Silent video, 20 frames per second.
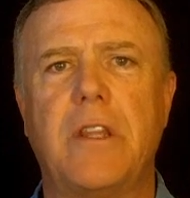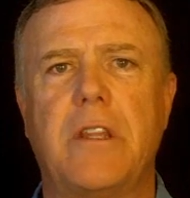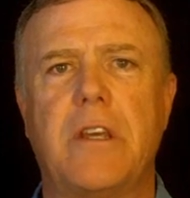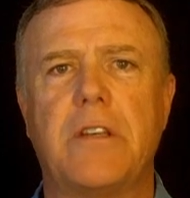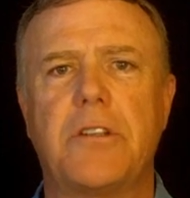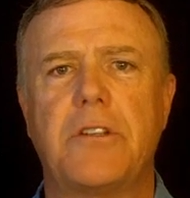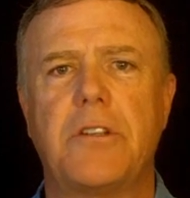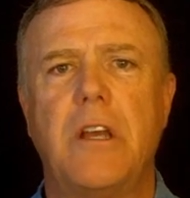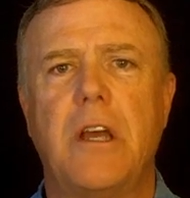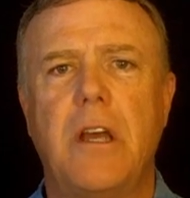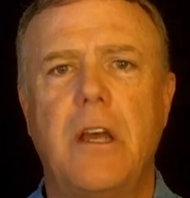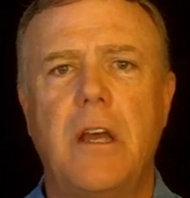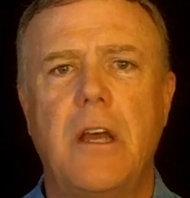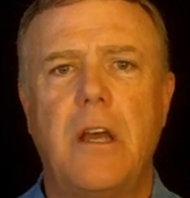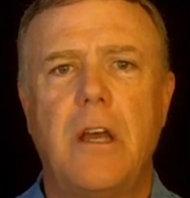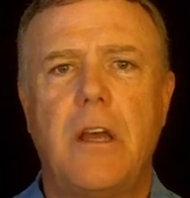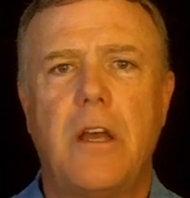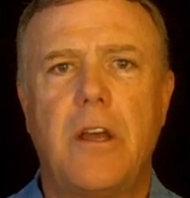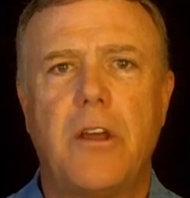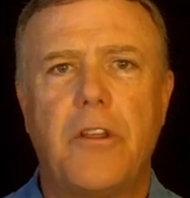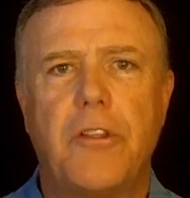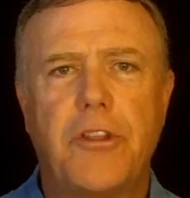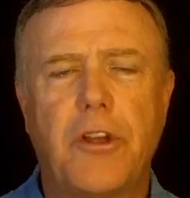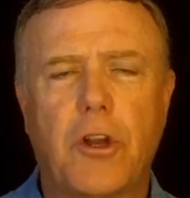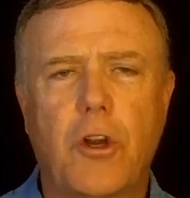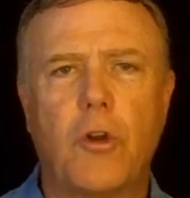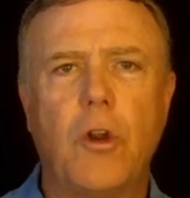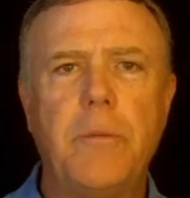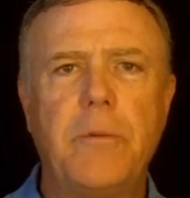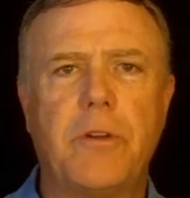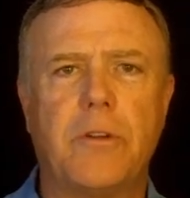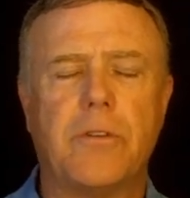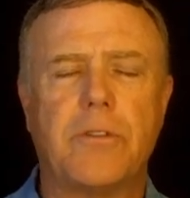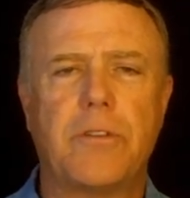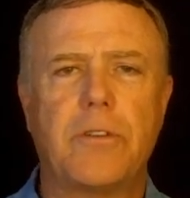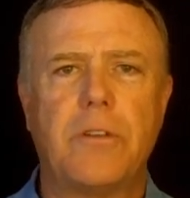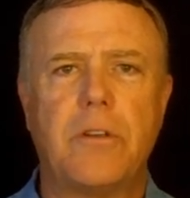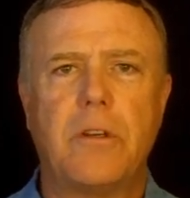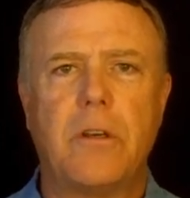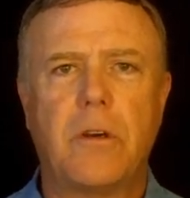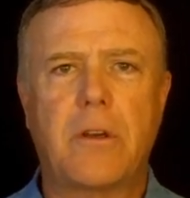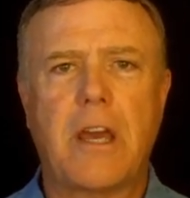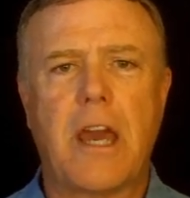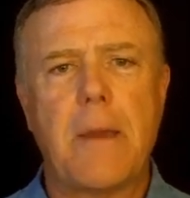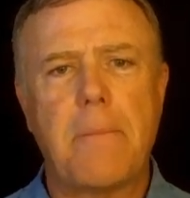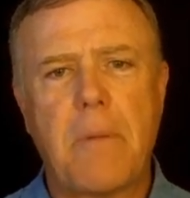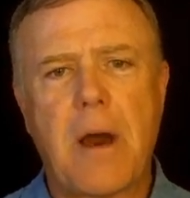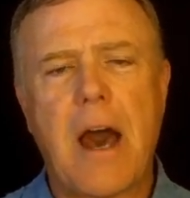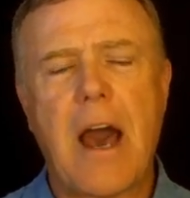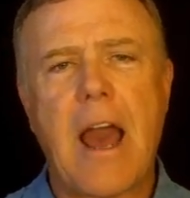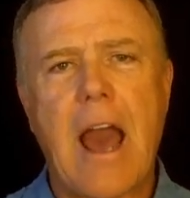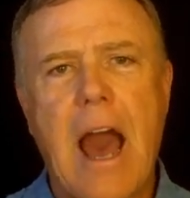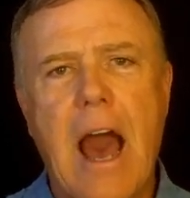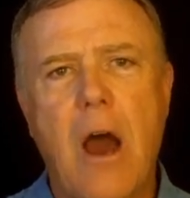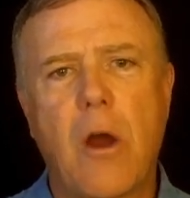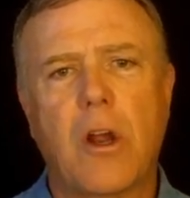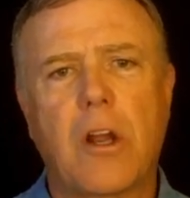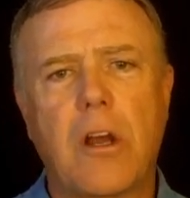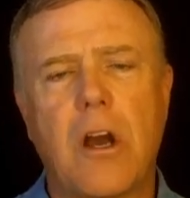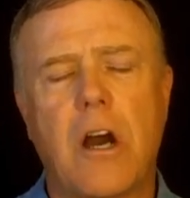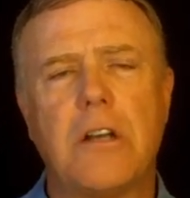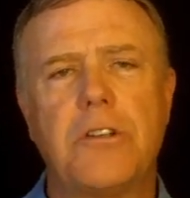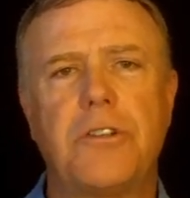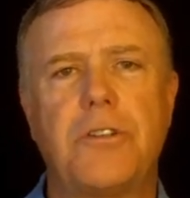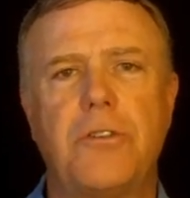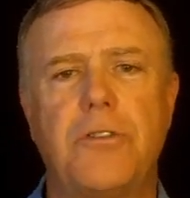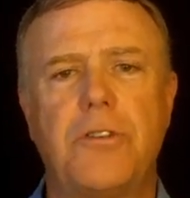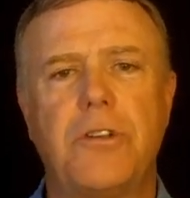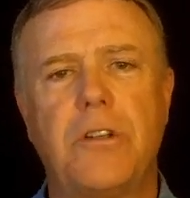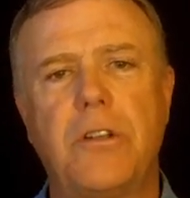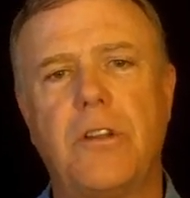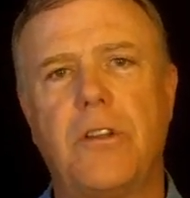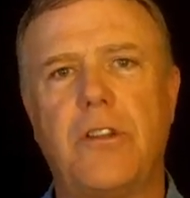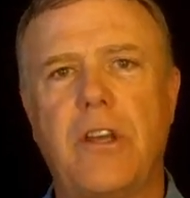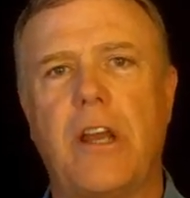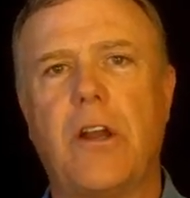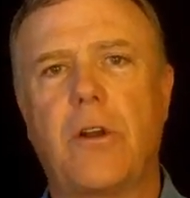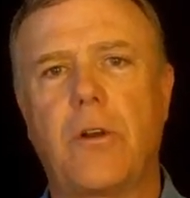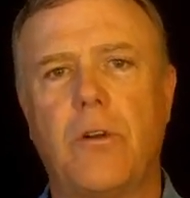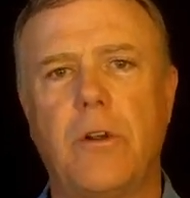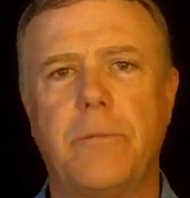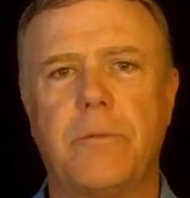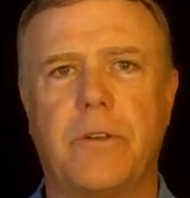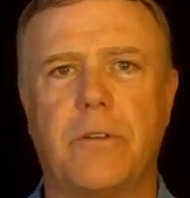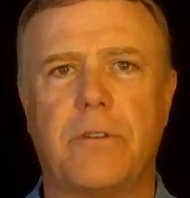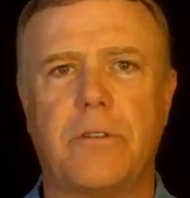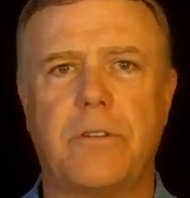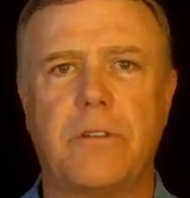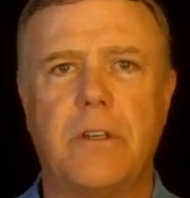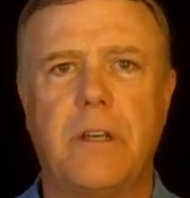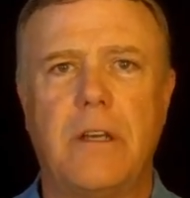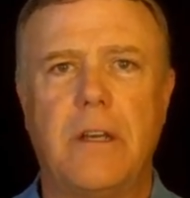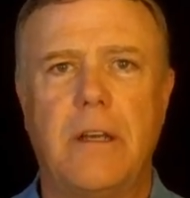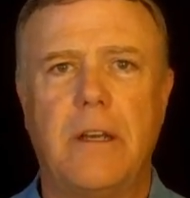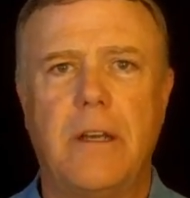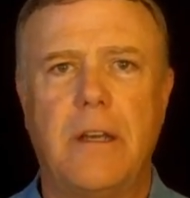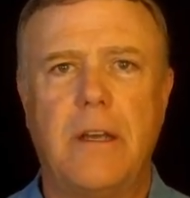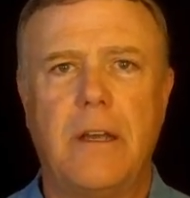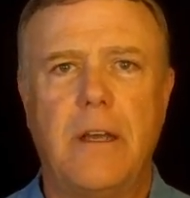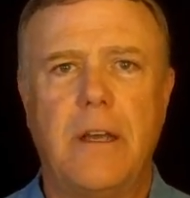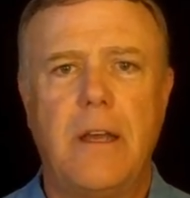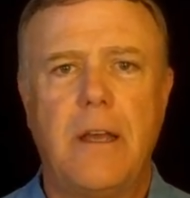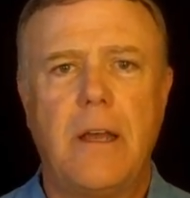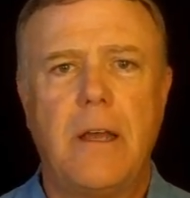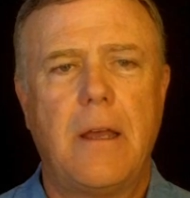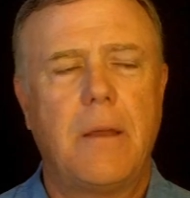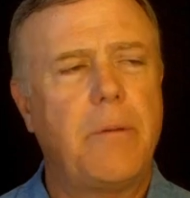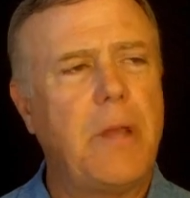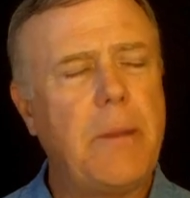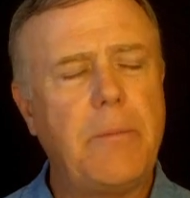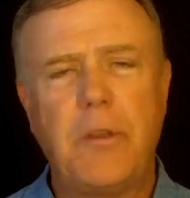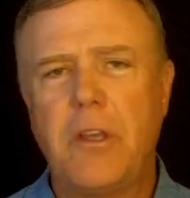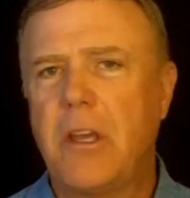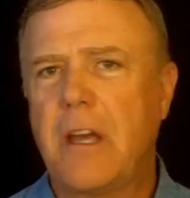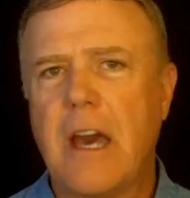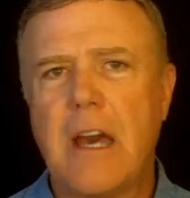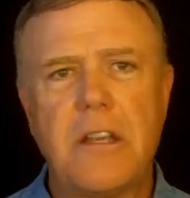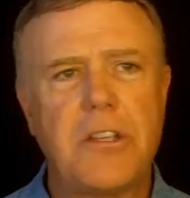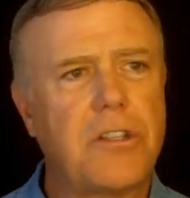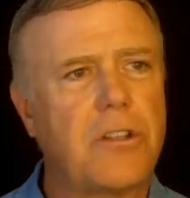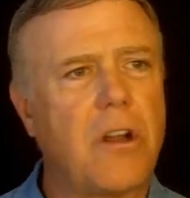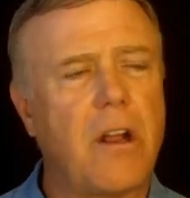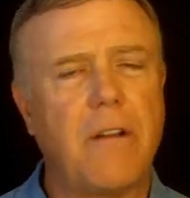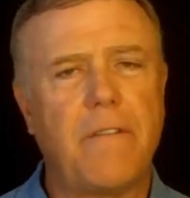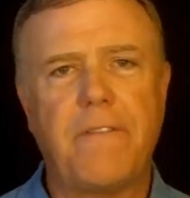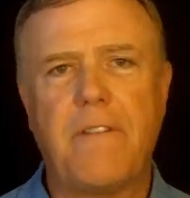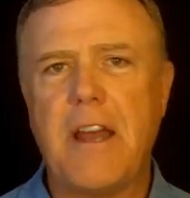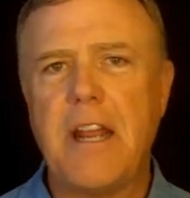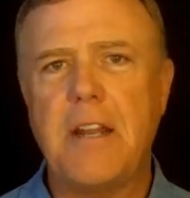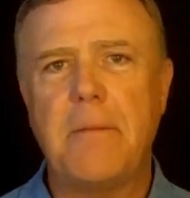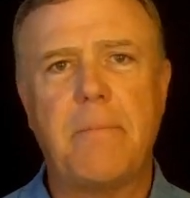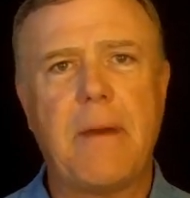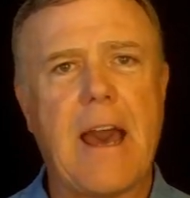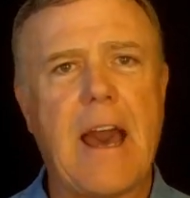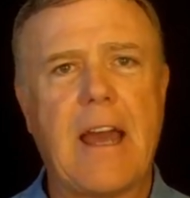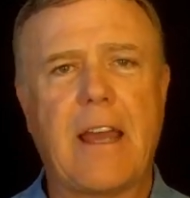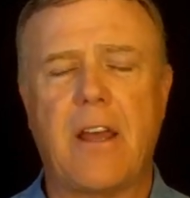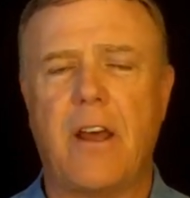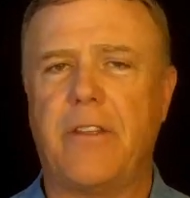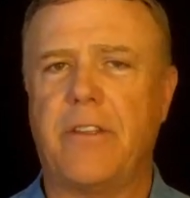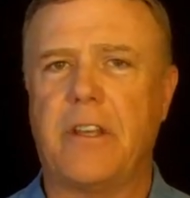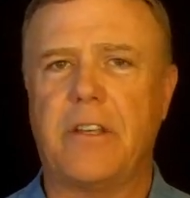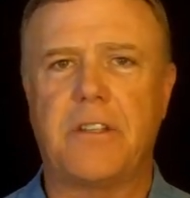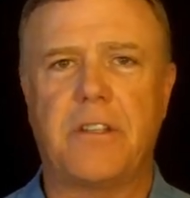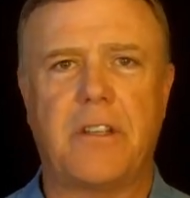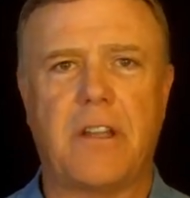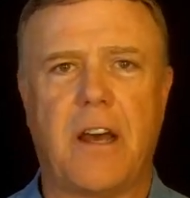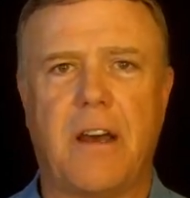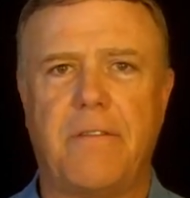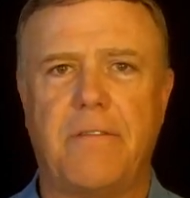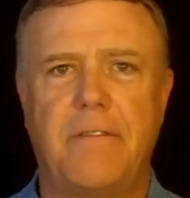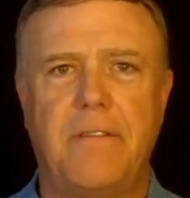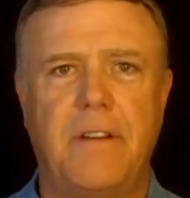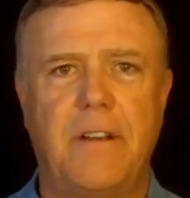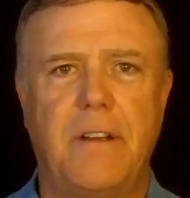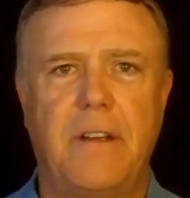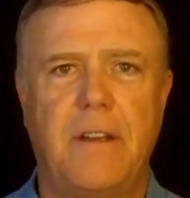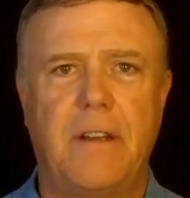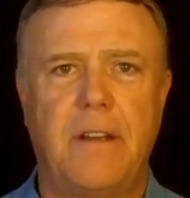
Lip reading: doing this, they're criminals. Okay, by our Constitution, they are criminals. People, you got to start fighting back on this stuff.